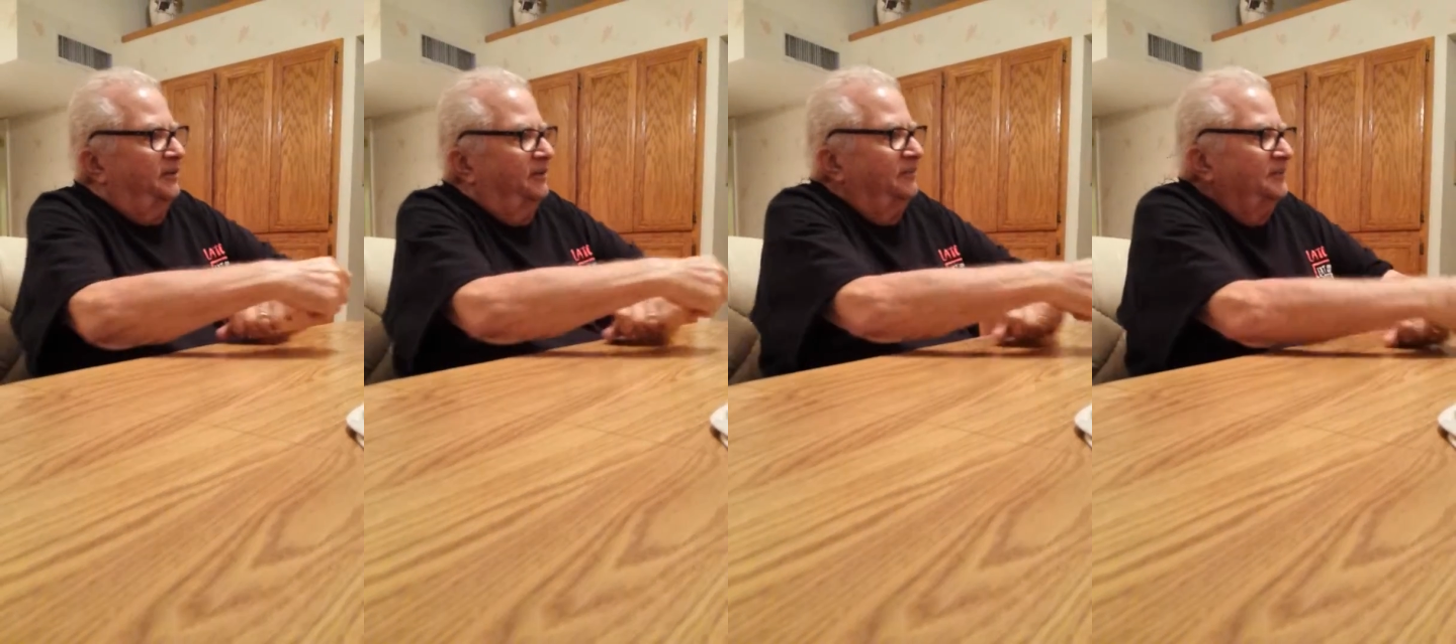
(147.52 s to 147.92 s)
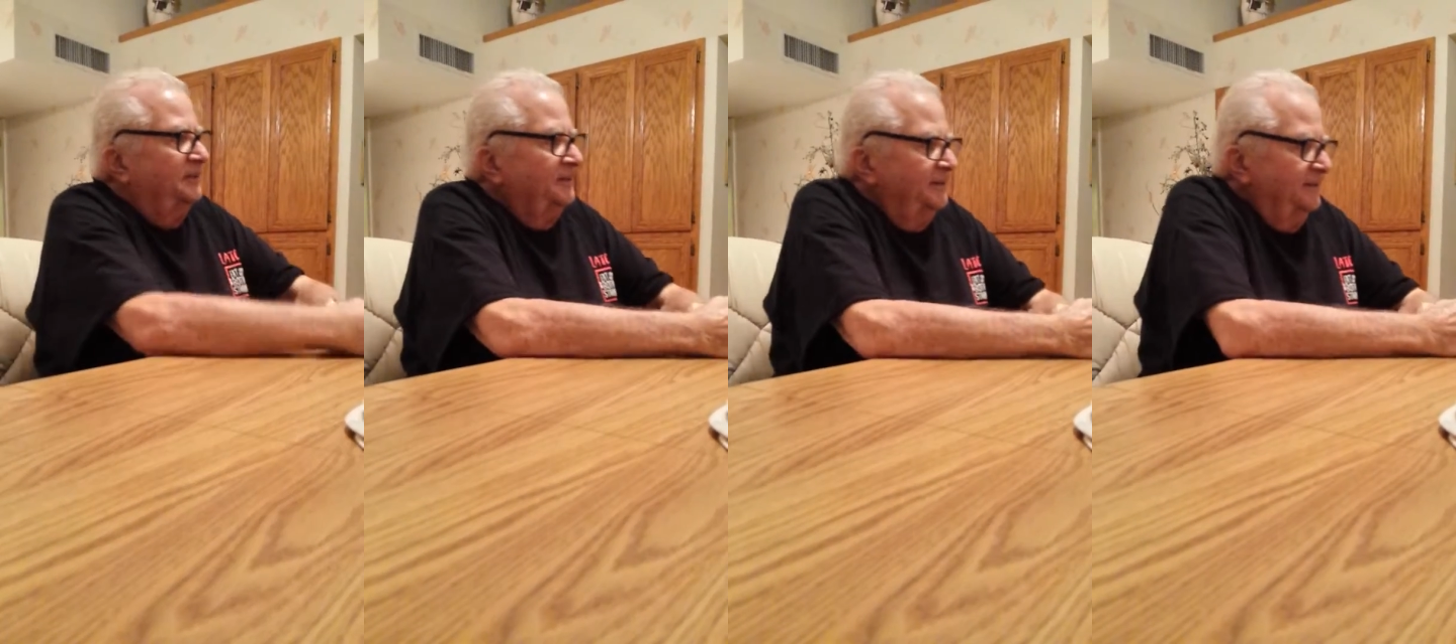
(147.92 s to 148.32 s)
you know,
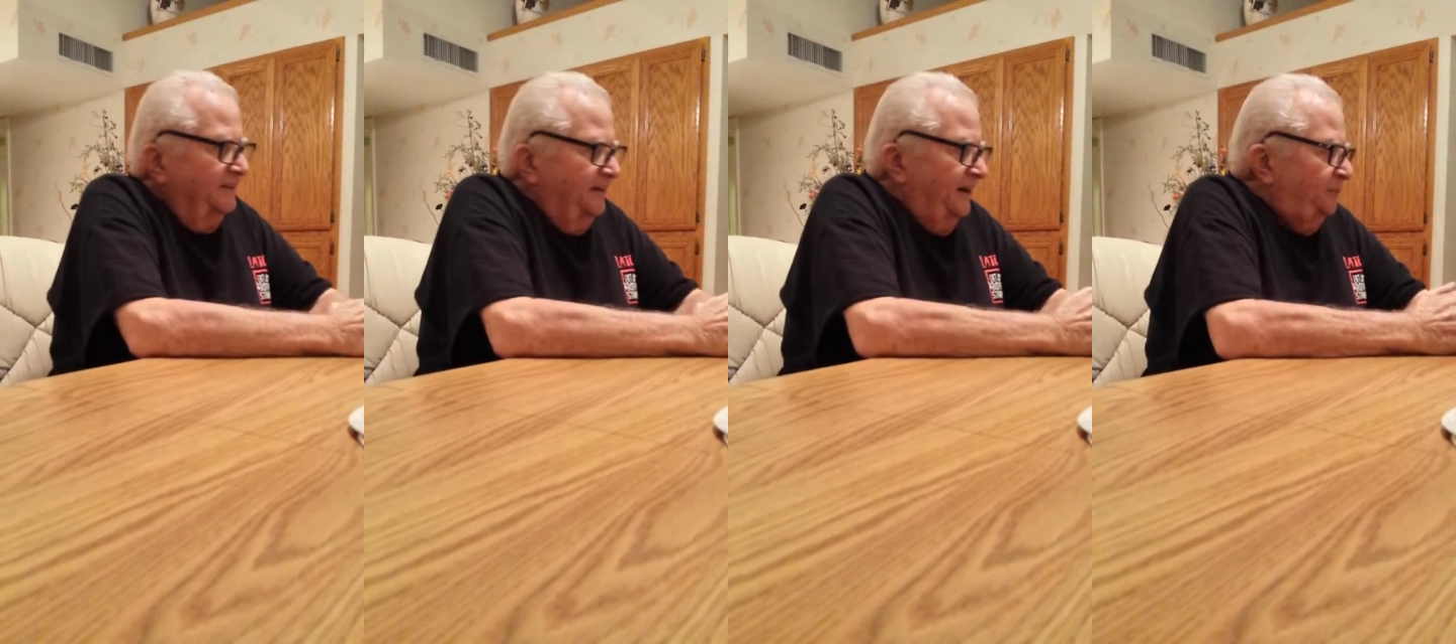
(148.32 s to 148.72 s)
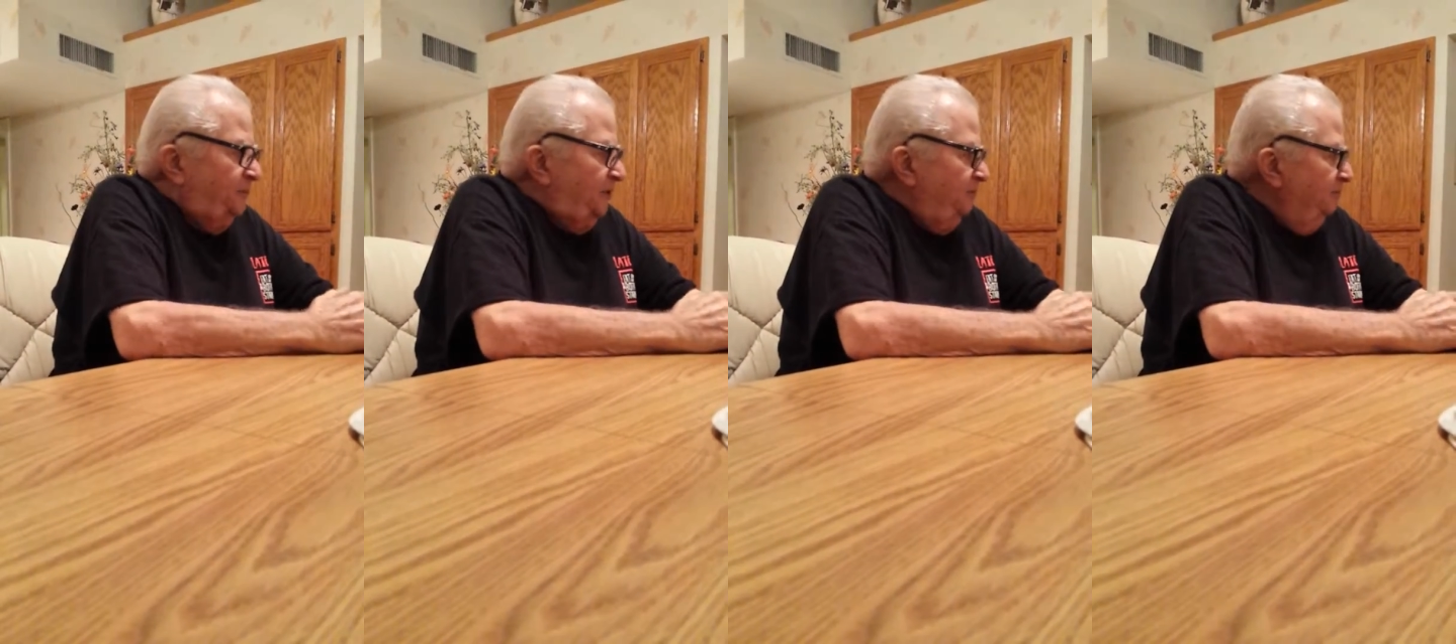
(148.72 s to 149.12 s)

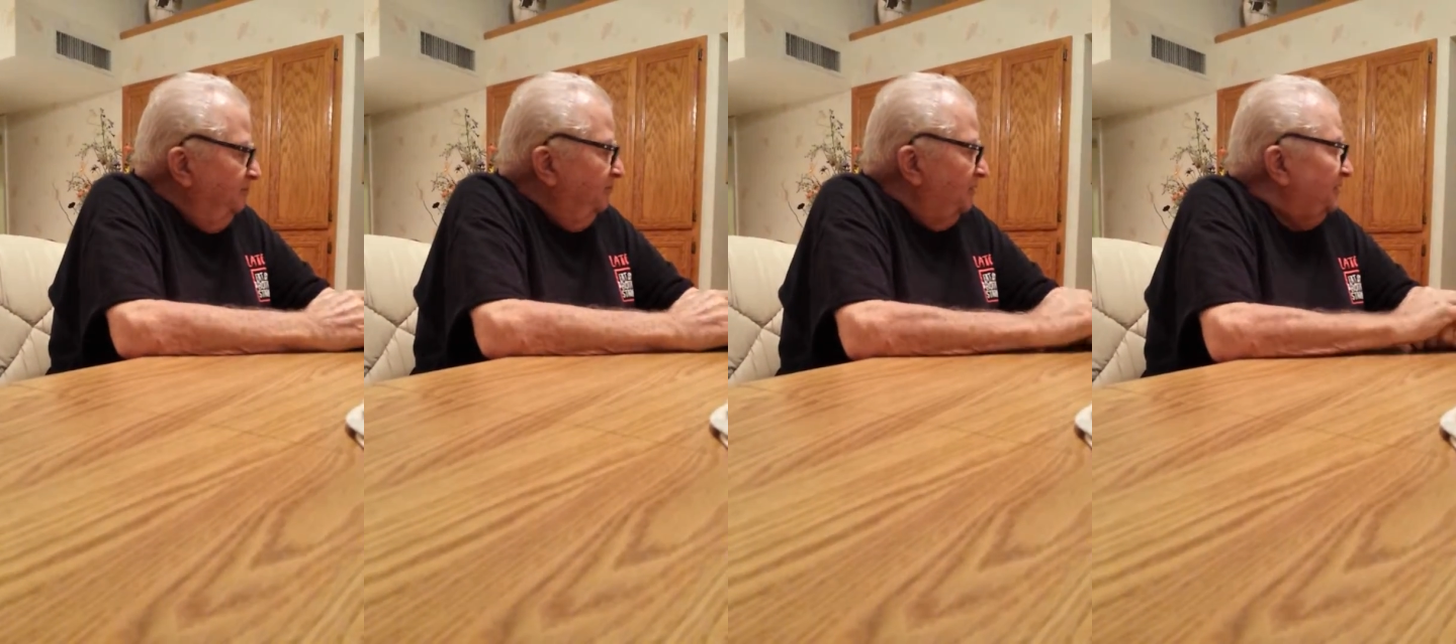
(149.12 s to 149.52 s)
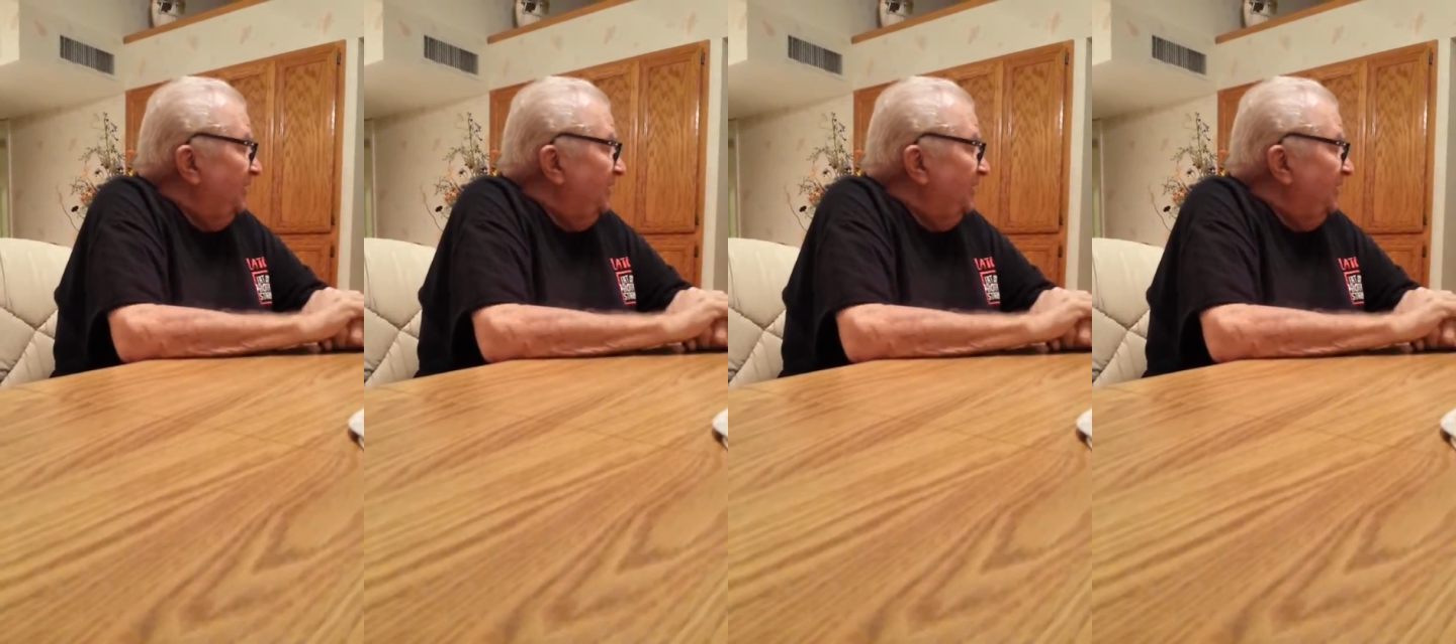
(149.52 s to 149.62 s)
empty them. What's